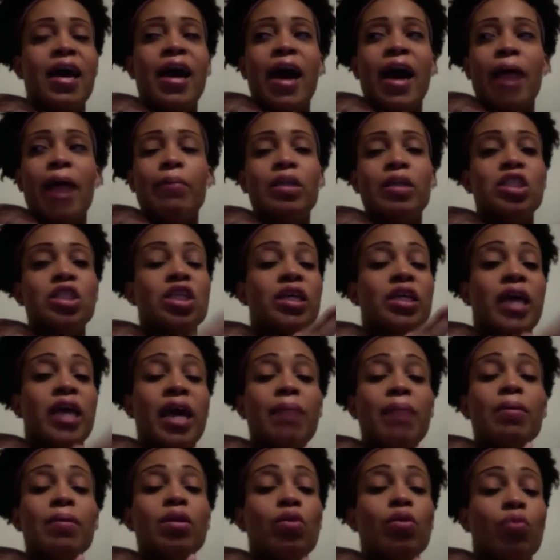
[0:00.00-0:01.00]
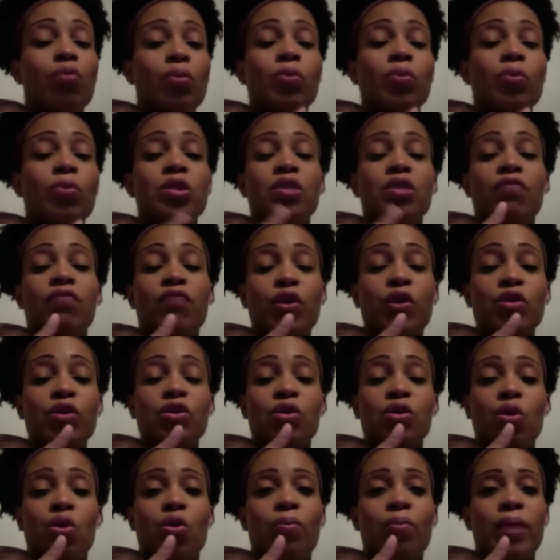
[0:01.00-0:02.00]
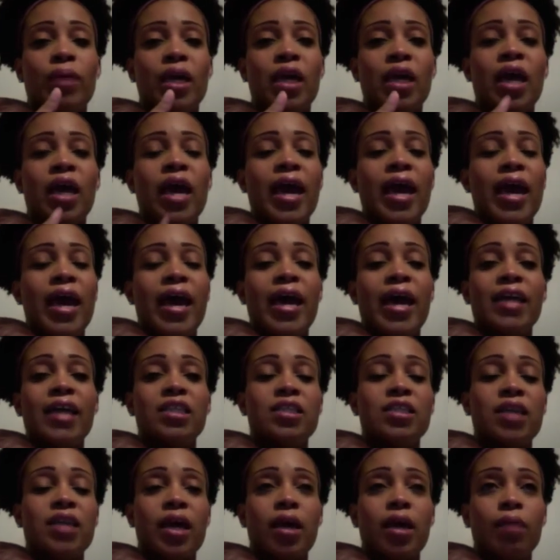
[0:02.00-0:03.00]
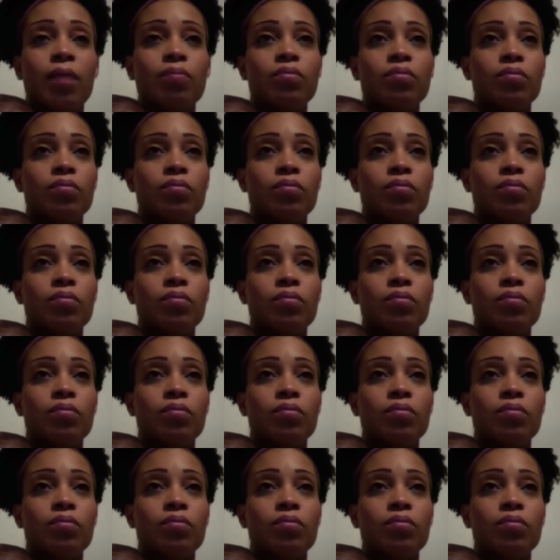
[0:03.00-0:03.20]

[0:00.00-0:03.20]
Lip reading: I mean, she came in the room when she first told me, and she's like,